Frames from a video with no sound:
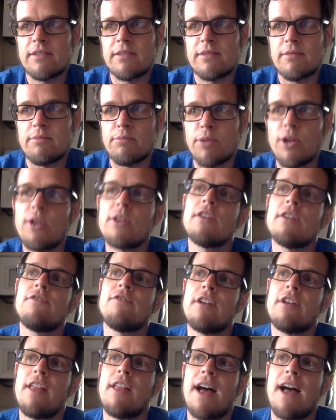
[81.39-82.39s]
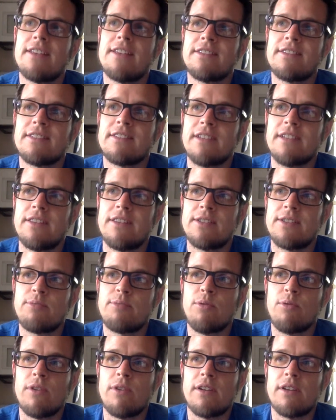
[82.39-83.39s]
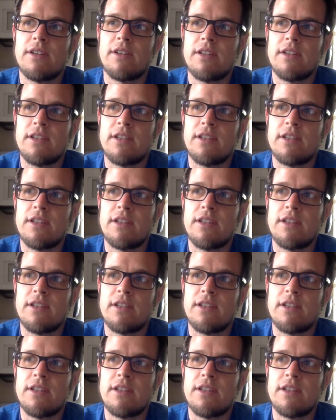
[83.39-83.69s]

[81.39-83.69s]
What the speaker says: bulk of the class at this point